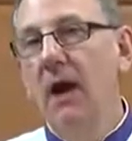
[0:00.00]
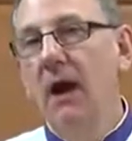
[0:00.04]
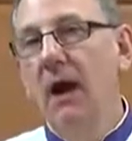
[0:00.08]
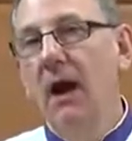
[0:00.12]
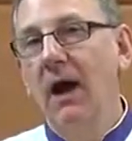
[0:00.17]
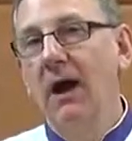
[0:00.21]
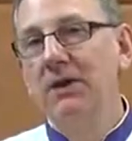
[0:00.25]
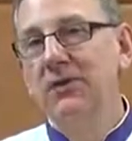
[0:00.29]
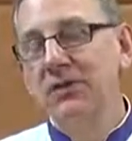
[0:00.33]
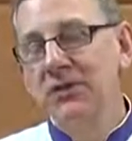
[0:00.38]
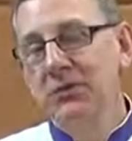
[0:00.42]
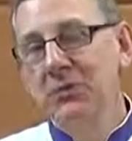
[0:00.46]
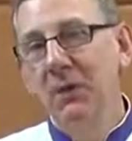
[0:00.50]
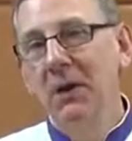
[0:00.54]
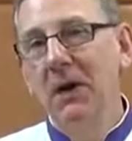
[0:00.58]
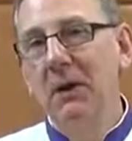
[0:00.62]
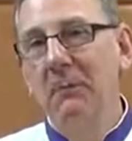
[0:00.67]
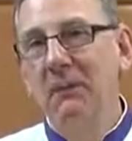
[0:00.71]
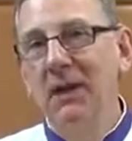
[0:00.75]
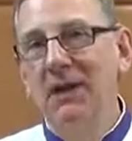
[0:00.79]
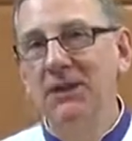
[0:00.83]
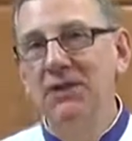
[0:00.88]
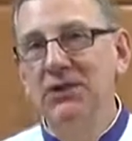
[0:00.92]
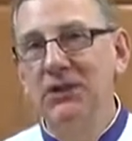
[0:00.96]
I just want
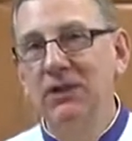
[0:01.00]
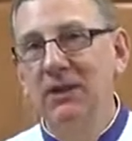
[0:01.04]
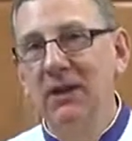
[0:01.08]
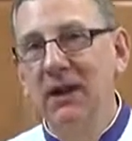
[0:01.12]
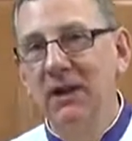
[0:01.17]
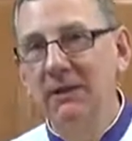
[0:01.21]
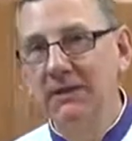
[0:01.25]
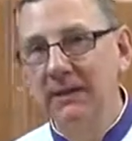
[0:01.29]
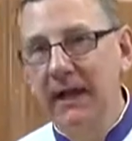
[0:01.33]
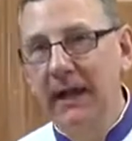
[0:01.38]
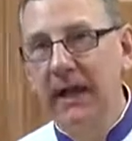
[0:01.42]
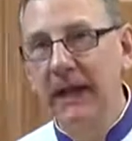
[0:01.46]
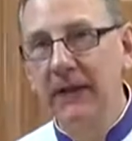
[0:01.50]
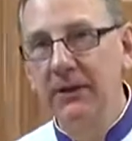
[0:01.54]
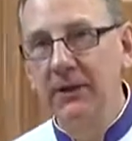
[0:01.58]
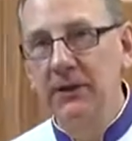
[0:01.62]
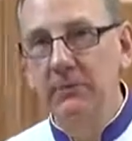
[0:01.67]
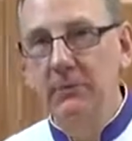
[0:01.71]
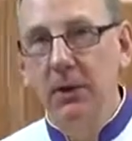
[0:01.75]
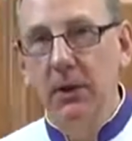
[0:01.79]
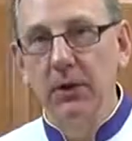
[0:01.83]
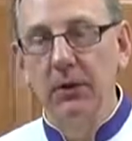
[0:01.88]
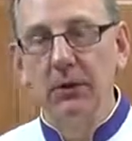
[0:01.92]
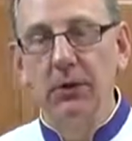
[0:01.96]
to mention
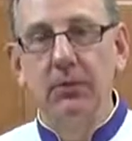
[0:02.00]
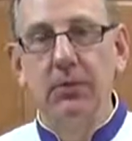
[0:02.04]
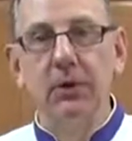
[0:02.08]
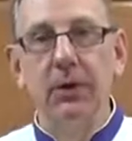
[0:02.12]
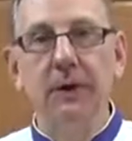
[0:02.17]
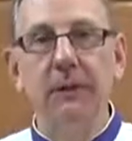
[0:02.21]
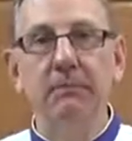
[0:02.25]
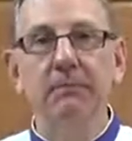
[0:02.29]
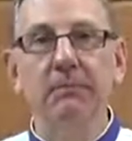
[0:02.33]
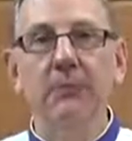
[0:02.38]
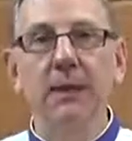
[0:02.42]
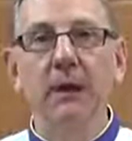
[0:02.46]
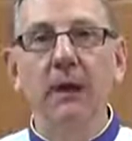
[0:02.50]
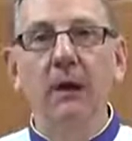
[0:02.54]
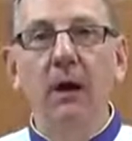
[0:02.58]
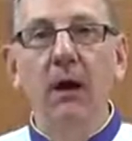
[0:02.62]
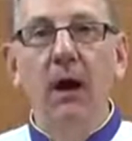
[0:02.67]
Italian buttercream.